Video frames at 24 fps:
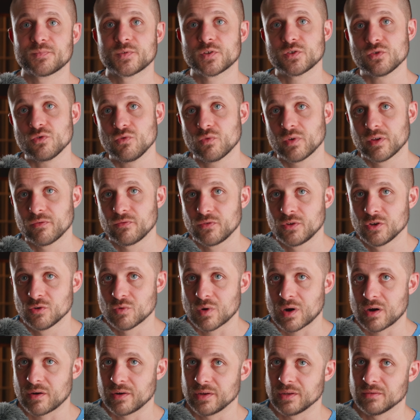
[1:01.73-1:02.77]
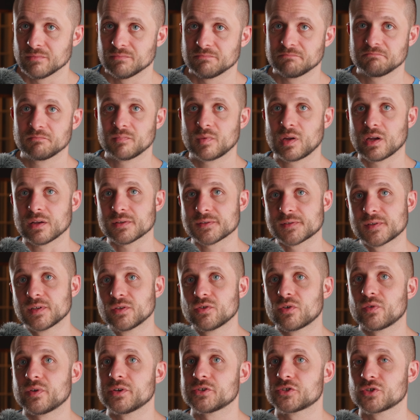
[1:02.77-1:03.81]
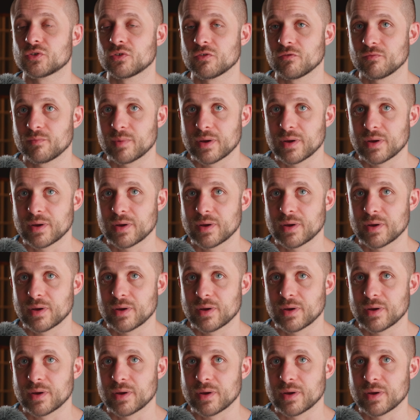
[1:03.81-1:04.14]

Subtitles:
So if you are in consideration of